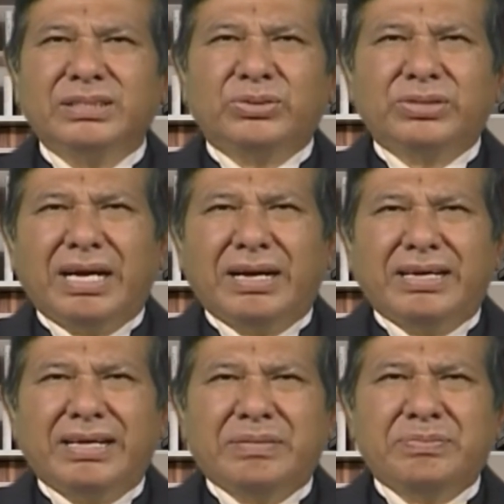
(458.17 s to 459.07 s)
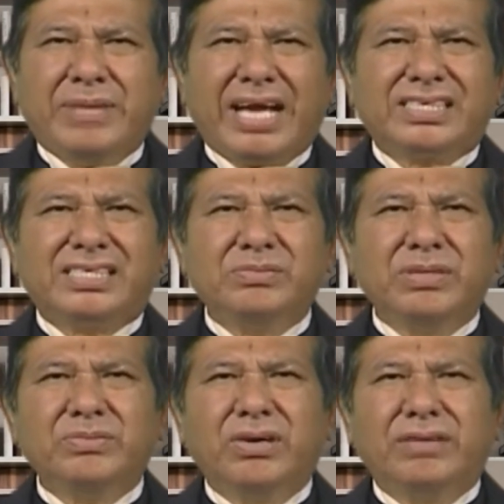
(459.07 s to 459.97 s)
to the
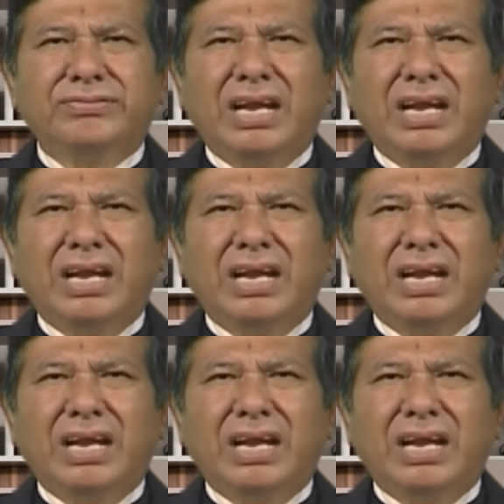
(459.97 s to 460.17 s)
maximum of